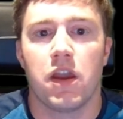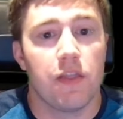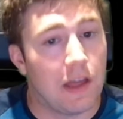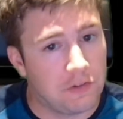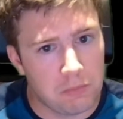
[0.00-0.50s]

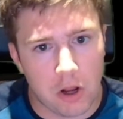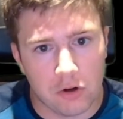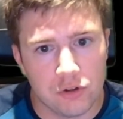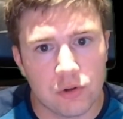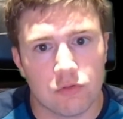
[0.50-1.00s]
That's a
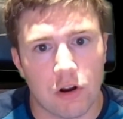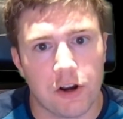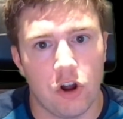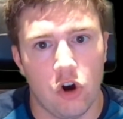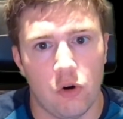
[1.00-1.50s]
model you can run
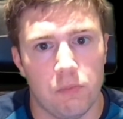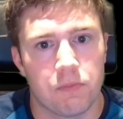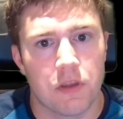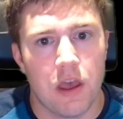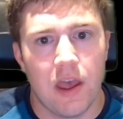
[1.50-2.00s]
at home,
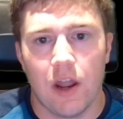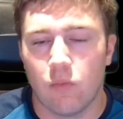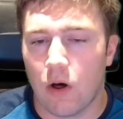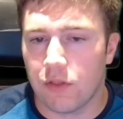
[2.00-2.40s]
and while